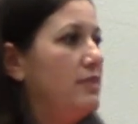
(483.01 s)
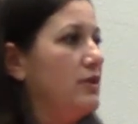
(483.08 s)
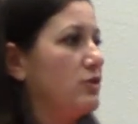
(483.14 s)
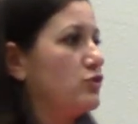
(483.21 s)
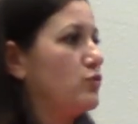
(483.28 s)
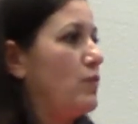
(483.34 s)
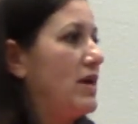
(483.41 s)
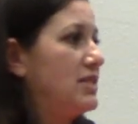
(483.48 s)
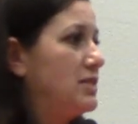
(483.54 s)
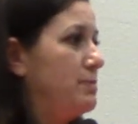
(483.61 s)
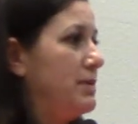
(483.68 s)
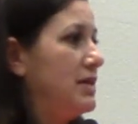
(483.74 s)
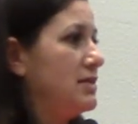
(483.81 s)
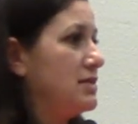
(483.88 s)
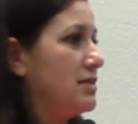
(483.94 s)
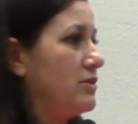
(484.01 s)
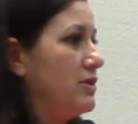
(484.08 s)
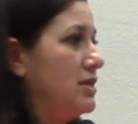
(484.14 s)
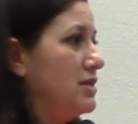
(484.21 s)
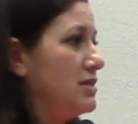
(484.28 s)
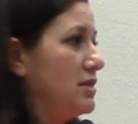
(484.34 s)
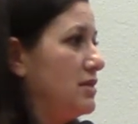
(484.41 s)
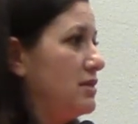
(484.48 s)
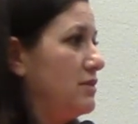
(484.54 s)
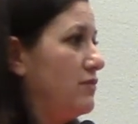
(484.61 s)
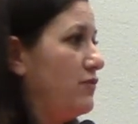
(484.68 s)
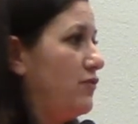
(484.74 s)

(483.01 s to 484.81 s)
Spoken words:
There's recipes that are easy